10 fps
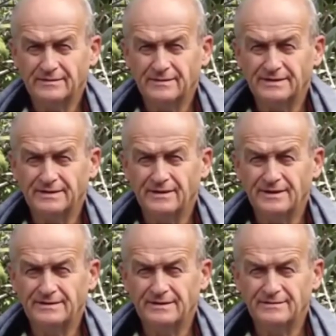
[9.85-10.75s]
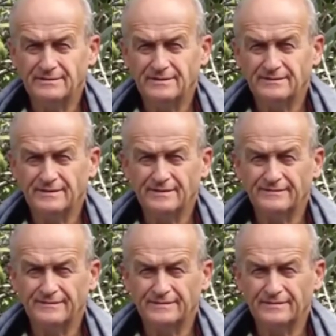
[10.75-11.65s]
2019 after I've